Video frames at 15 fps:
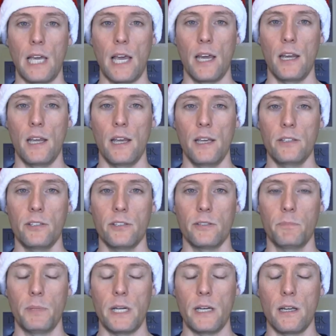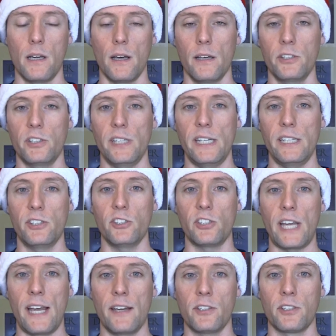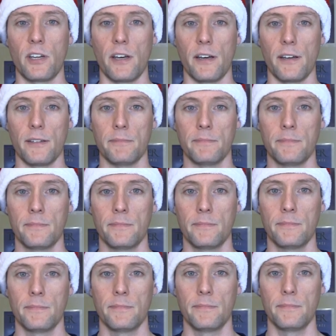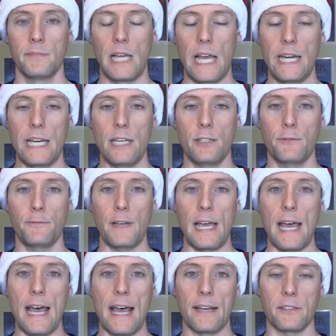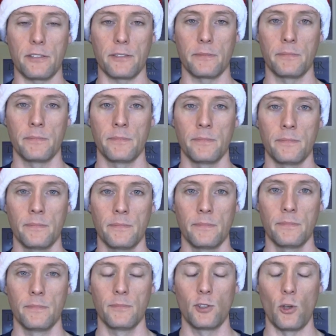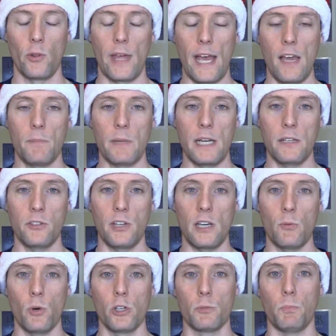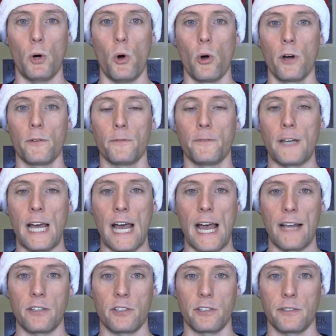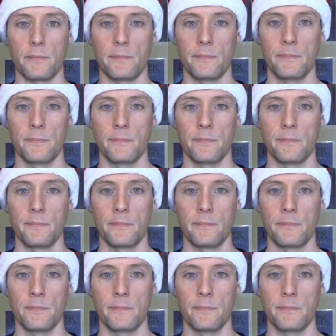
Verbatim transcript: Get it? Because he's Santa. And he's fat. So that means he was born fat.